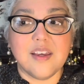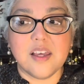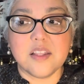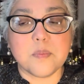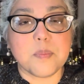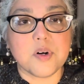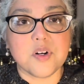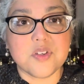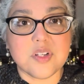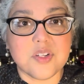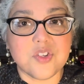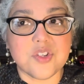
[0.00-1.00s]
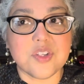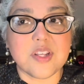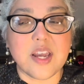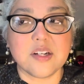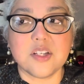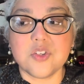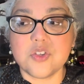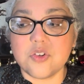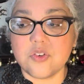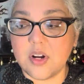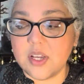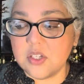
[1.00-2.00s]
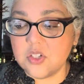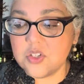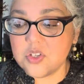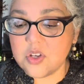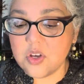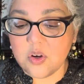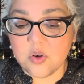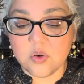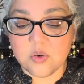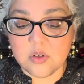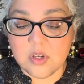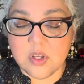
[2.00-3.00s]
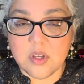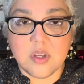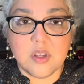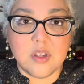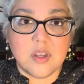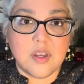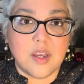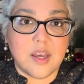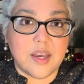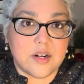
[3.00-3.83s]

and the person is just acting strange. So, I